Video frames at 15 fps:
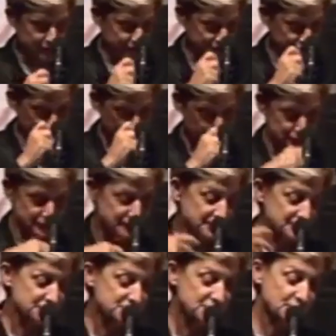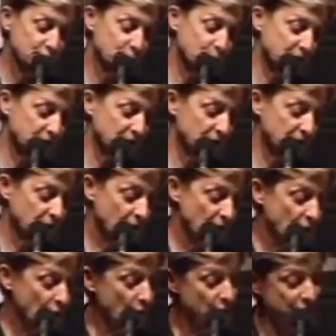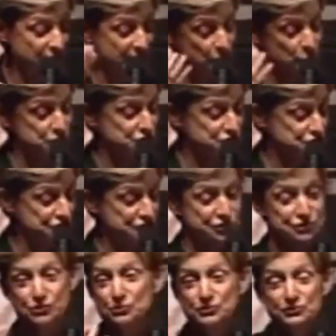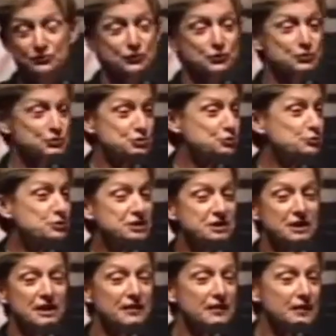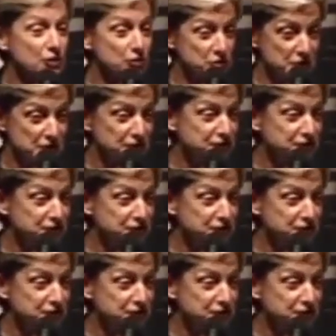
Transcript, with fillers: they found it exhilarating, or that it was just too difficult to read and they could not